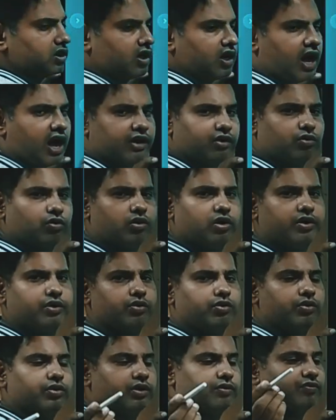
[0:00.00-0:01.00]
I told
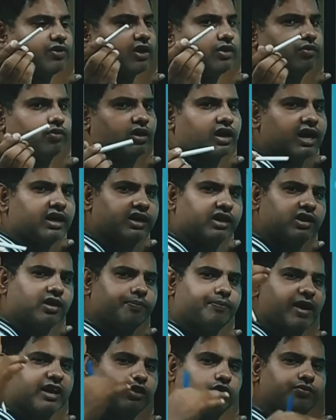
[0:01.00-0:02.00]
you when you are writing the
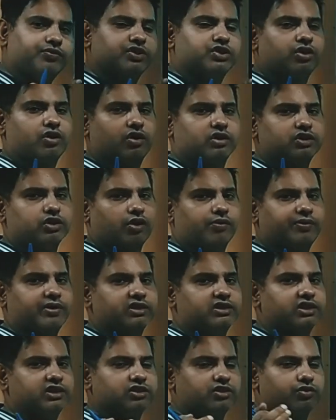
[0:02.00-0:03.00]
pathophysiology of
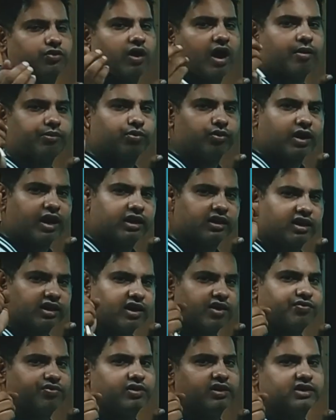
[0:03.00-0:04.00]
disease, you have to write the
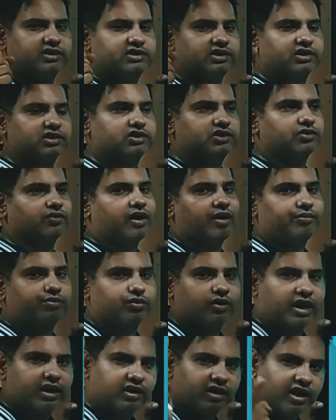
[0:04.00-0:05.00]
definitions, you have
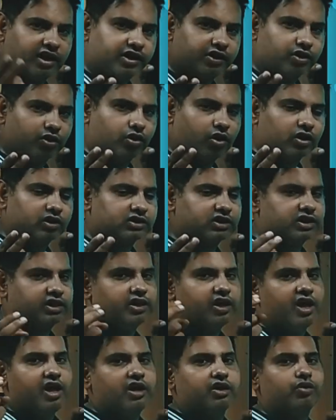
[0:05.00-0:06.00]
to write the etiology,
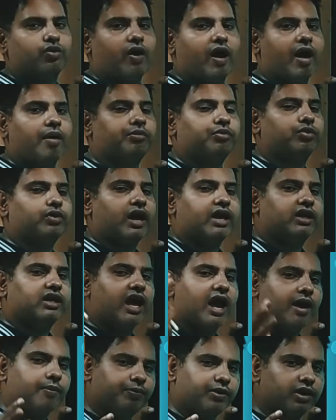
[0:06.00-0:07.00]
you have to write the
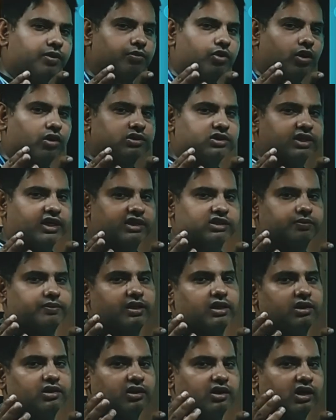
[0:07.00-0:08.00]
epidemiology as
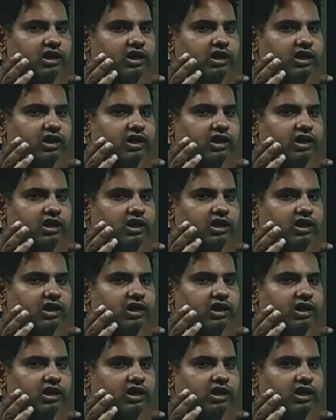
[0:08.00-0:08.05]
well.